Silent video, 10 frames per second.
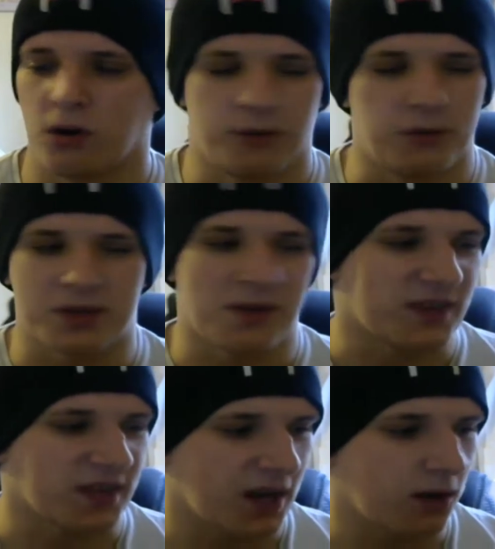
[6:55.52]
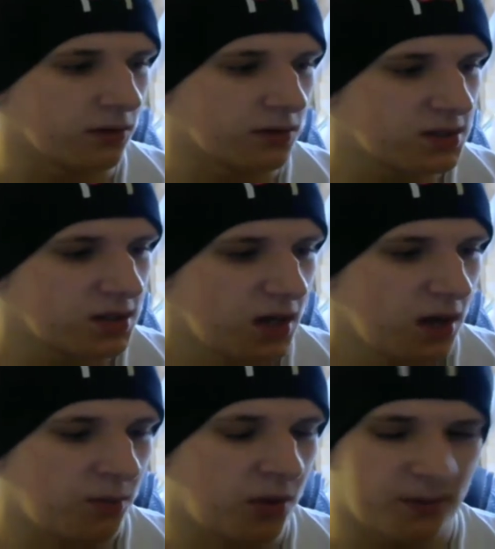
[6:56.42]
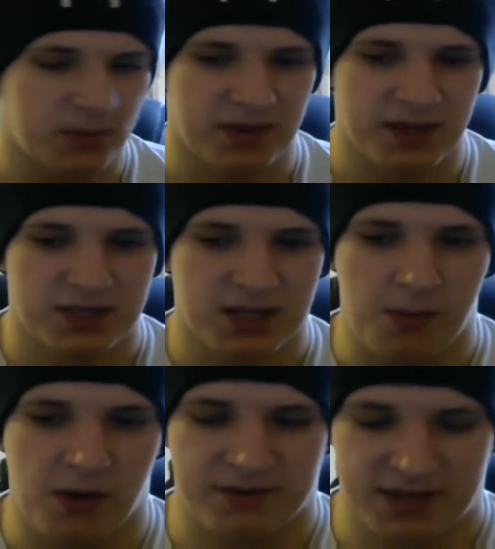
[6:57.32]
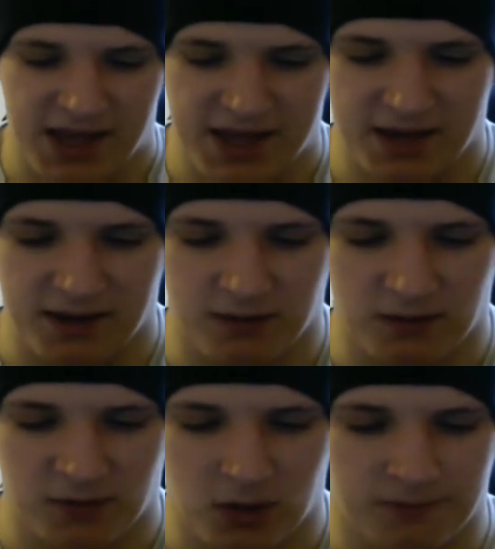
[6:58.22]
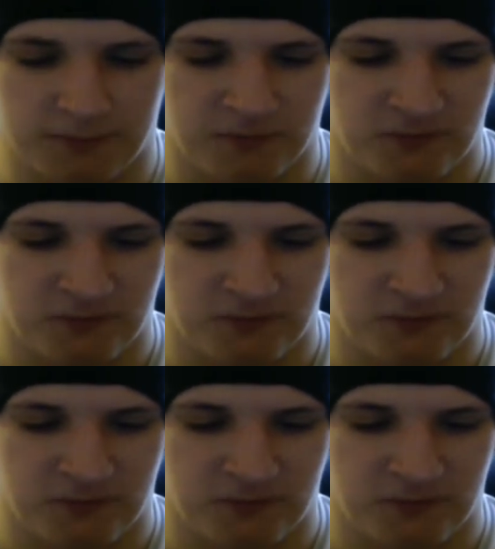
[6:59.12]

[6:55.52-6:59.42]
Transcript: do something else. But this time I've sat here and I've gone,